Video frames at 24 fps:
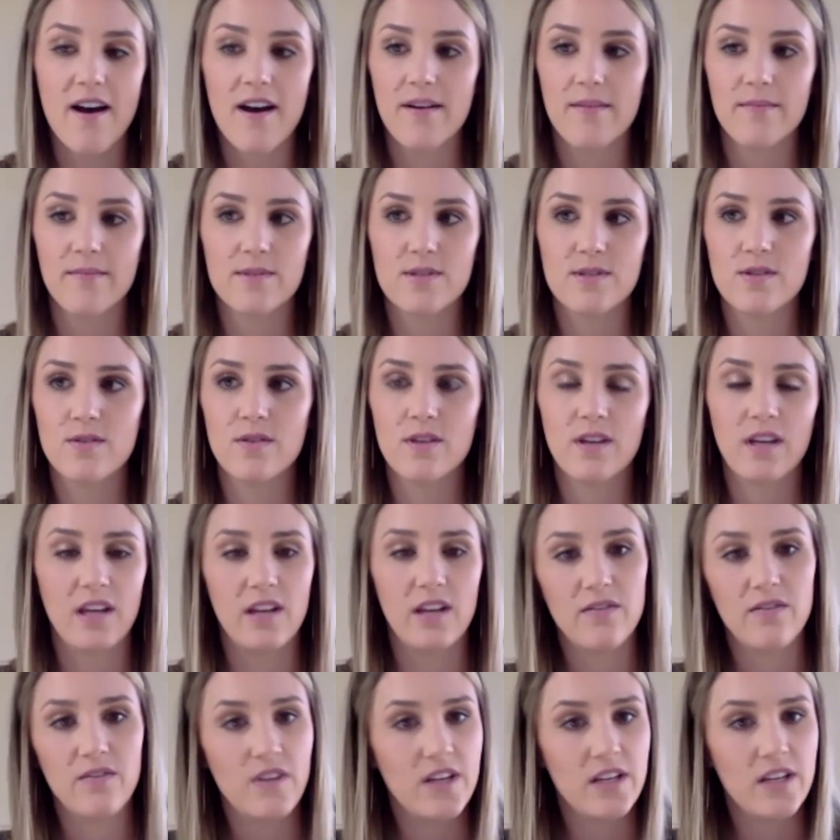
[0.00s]
So the
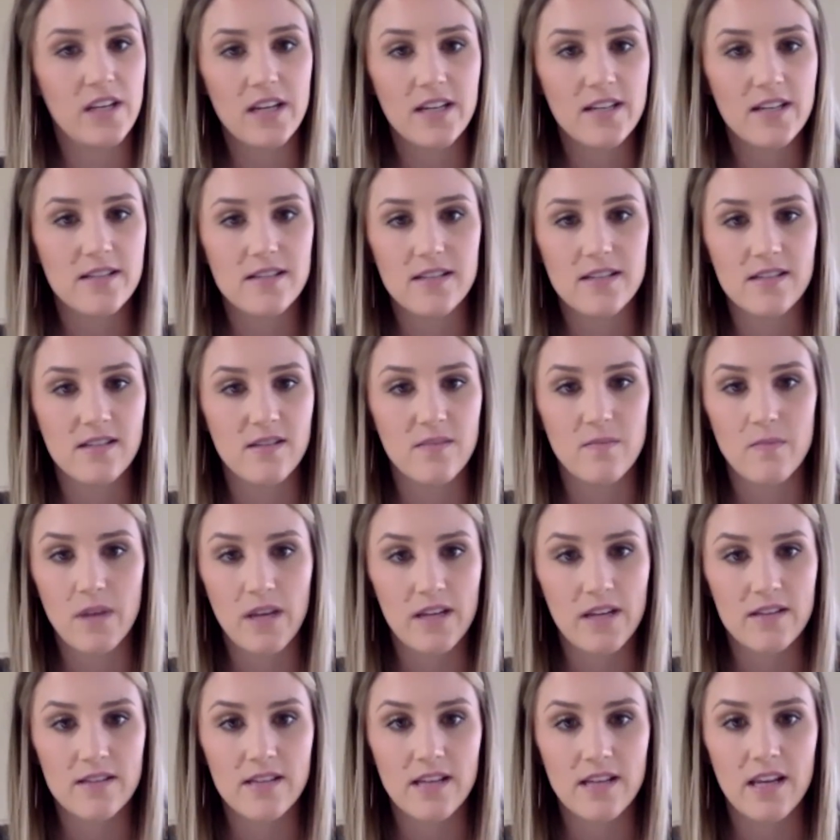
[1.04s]
convenience is
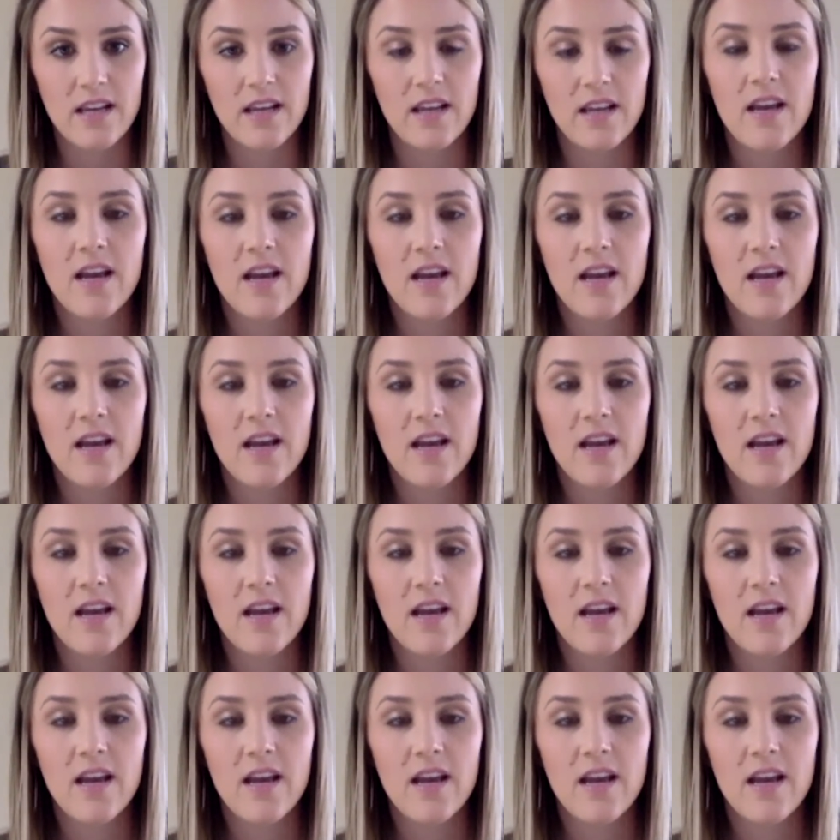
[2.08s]
amazing.